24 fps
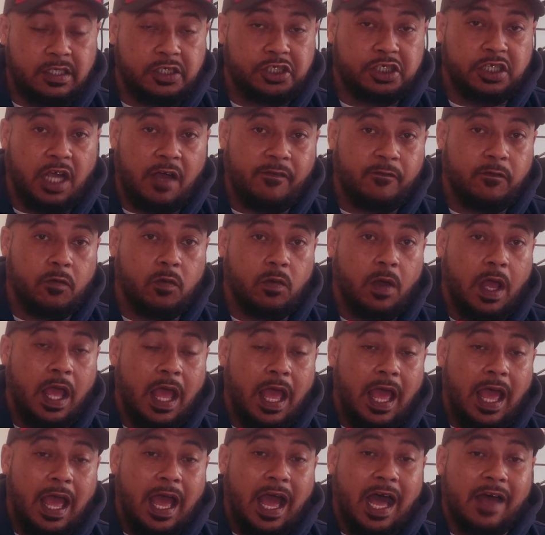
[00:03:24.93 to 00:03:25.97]
Shuffle,
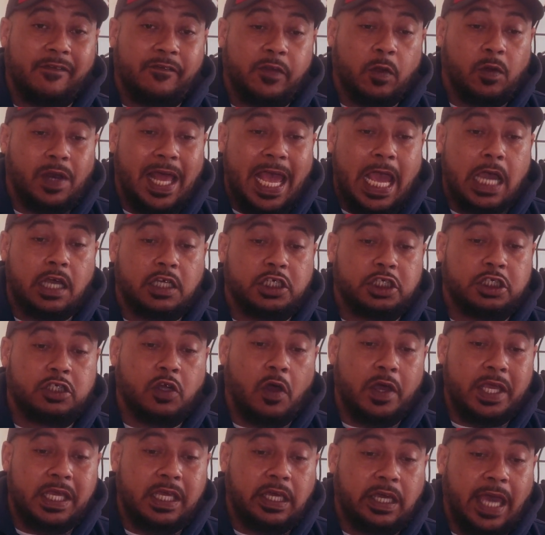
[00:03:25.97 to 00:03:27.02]
I feel like
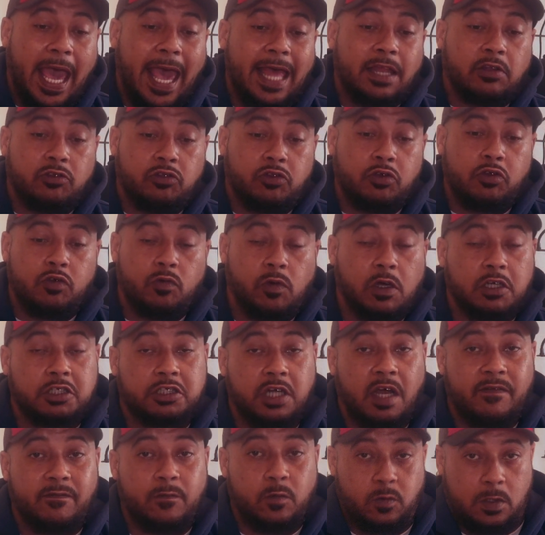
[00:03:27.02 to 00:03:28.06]
Shotty can do what
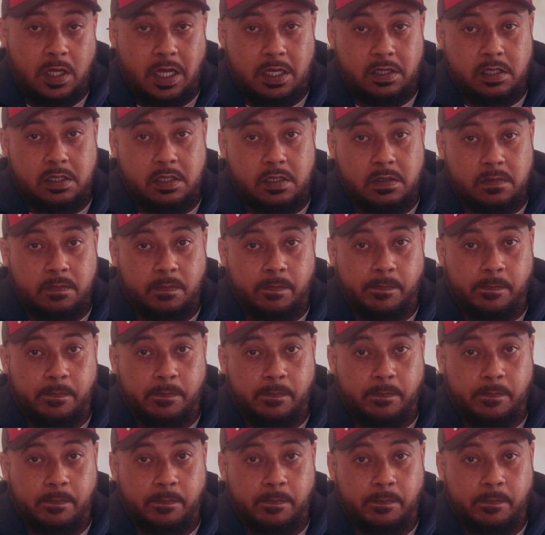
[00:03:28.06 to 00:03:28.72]
Shuffle does.